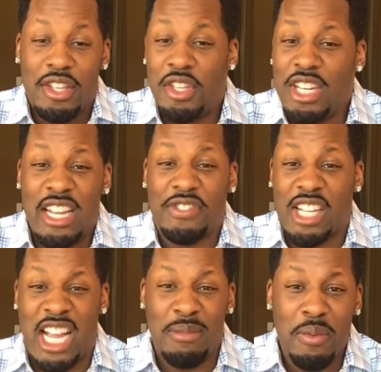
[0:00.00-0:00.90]
You didn't have
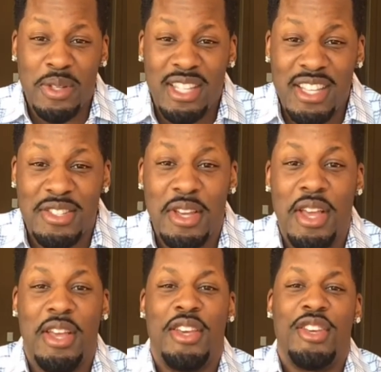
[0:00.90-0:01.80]
to come up with this.
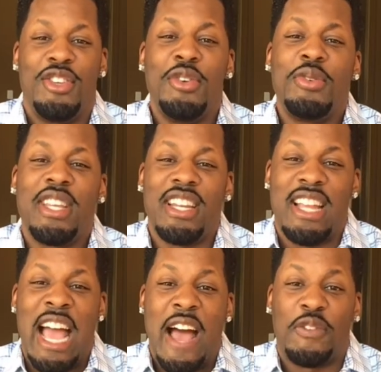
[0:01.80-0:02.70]
You
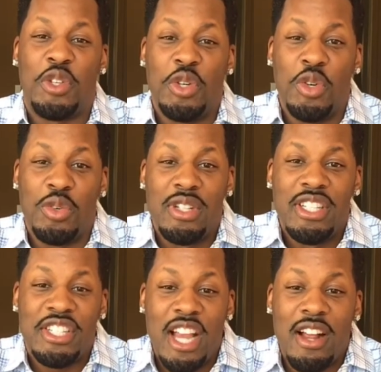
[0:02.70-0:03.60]
didn't have to
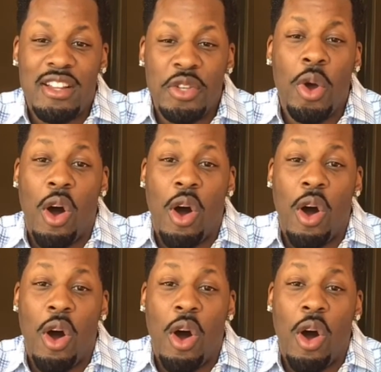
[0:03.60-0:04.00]
share.